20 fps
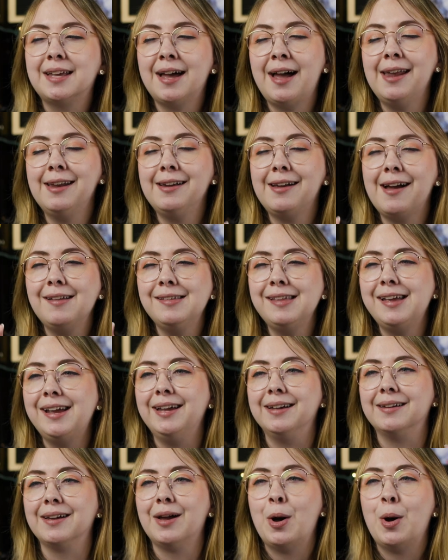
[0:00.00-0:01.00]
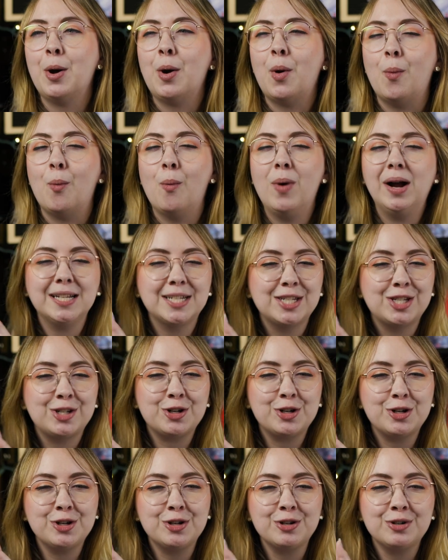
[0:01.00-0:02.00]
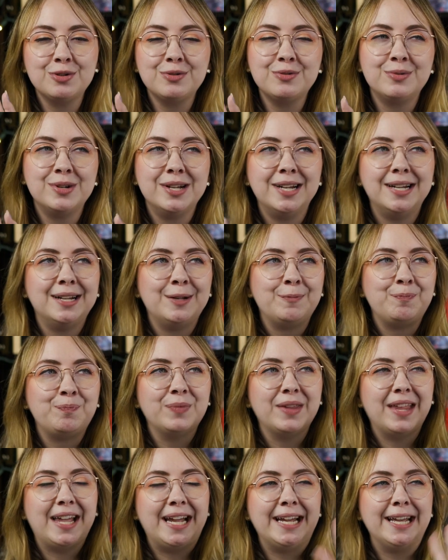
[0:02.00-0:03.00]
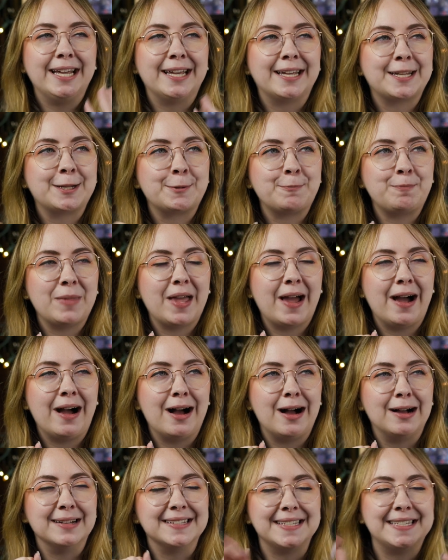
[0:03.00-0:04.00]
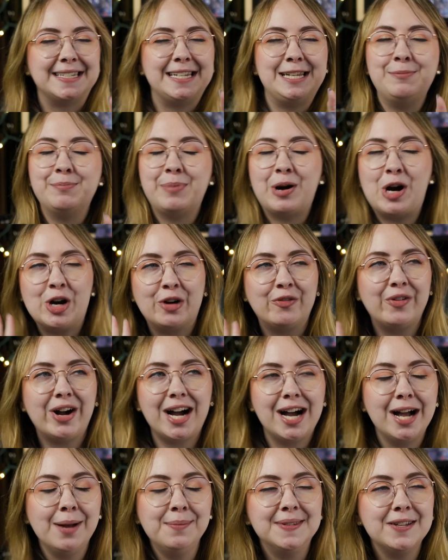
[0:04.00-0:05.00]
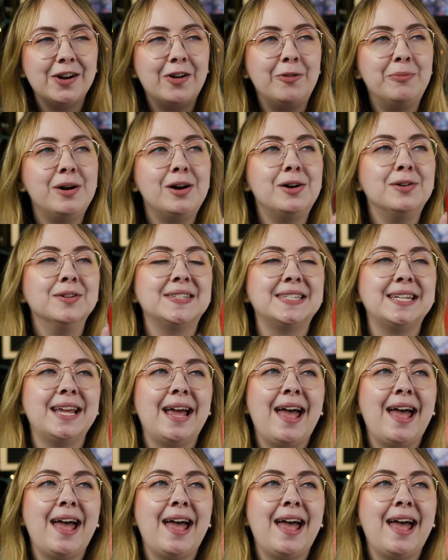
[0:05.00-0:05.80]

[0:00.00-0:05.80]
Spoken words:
kind of got like Western, like steampunk vibes almost.